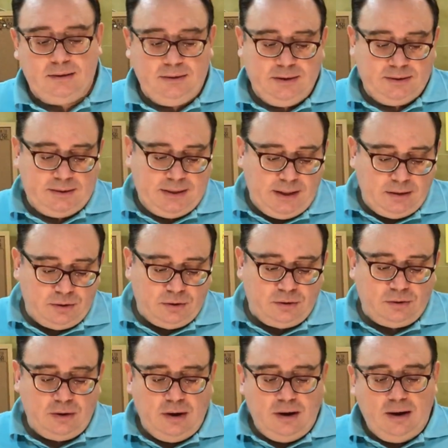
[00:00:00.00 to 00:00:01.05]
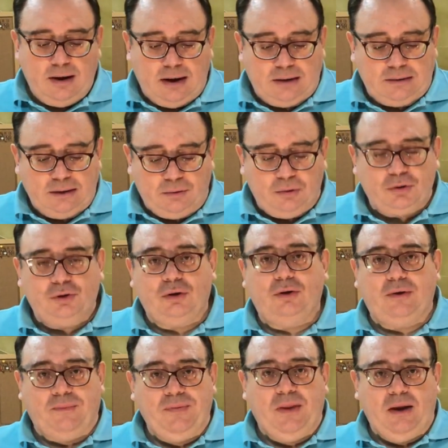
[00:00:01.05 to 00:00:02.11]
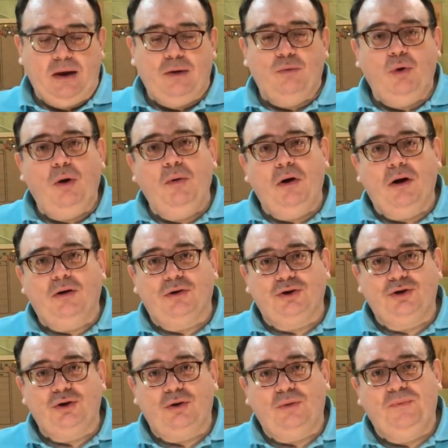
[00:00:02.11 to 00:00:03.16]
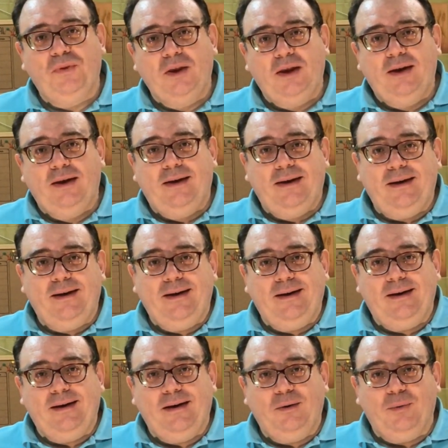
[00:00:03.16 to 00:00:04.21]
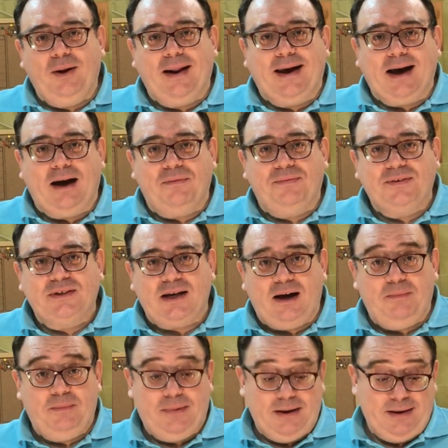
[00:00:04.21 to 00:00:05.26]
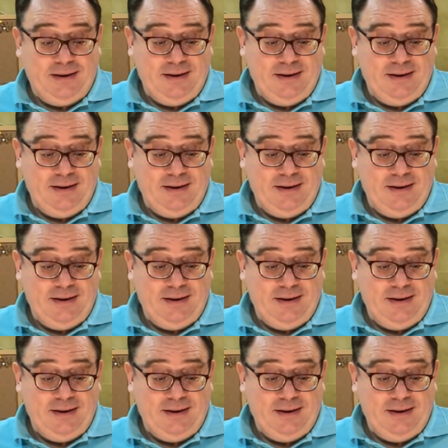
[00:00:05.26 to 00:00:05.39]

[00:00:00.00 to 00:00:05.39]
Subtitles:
and the stator and the rotor, we will also will have some